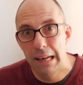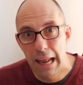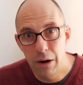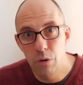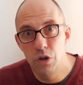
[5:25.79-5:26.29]

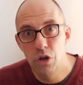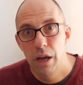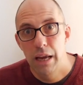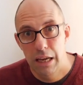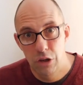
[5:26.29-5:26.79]
language
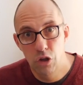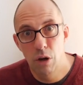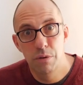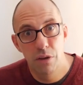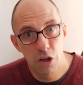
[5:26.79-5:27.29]
in
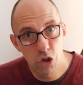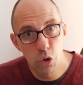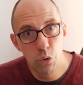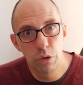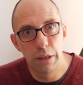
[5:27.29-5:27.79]
terms of their
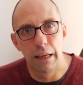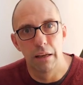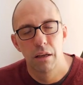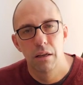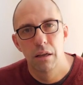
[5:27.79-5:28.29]
schooling.